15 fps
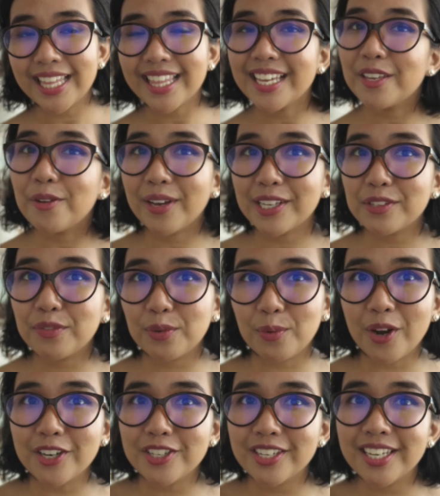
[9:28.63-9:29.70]
Thank you guys for
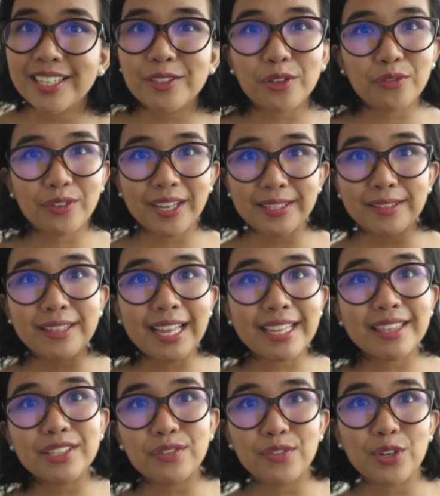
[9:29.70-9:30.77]
watching. Don't forget to
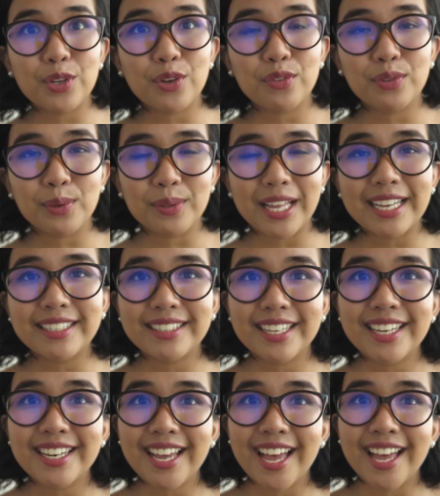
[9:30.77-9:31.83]
like this video if you liked
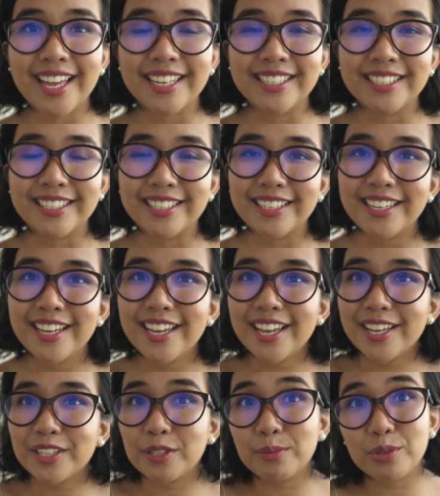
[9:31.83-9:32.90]
it, and
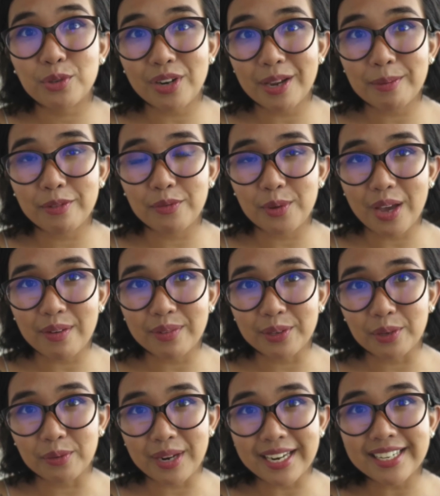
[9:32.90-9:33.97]
subscribe if you
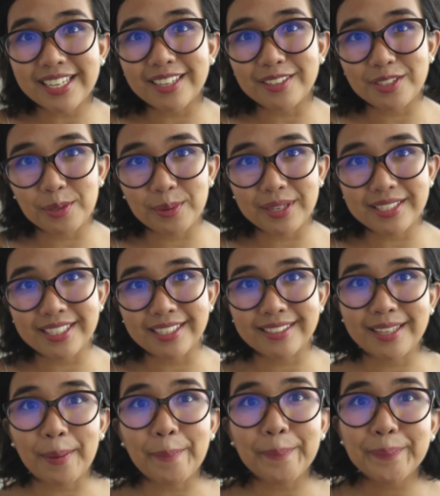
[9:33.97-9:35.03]
haven't already. I'll see you guys
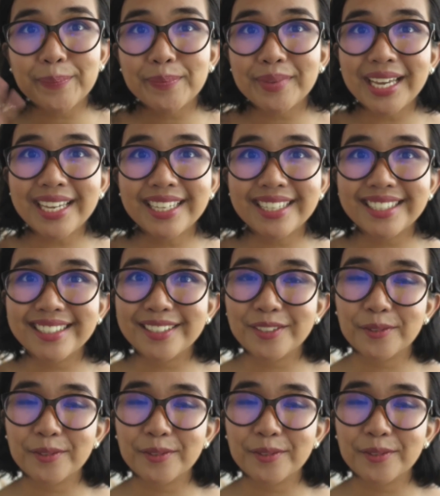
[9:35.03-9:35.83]
next time. Bye.